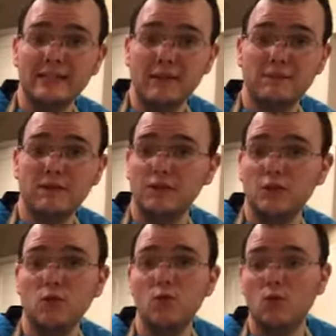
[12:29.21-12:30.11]

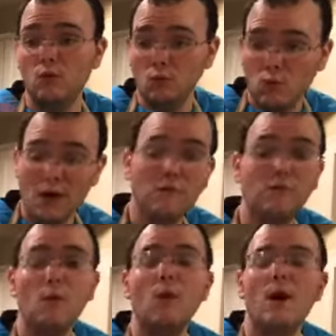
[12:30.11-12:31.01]
substitute one
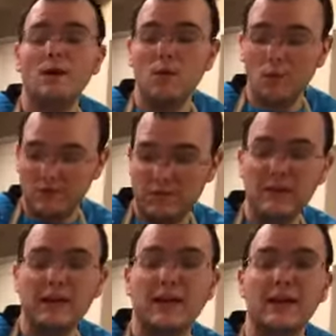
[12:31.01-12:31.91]
for one with
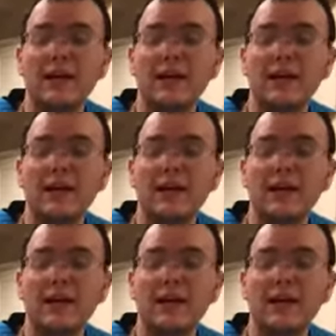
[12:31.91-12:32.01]
vegan,